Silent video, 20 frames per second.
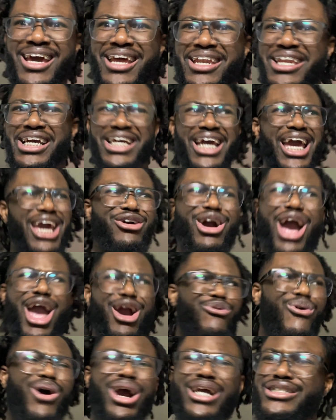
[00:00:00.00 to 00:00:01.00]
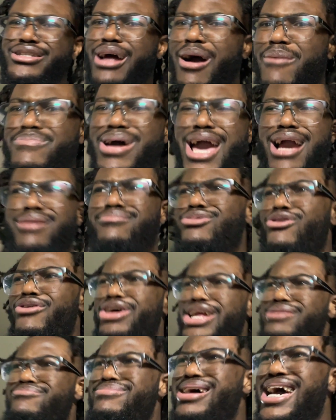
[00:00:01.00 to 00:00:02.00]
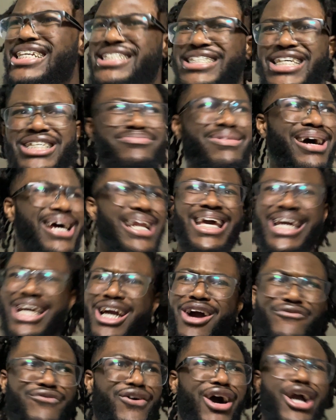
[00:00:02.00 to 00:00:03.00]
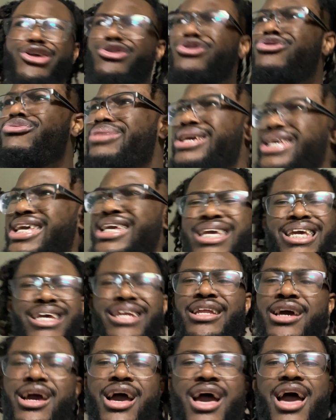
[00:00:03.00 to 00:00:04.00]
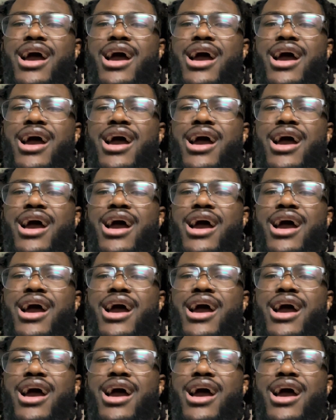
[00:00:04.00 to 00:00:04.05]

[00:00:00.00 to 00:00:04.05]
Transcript: Hey, hey, where's the big booty bitches, my nigga? Fuck you mean?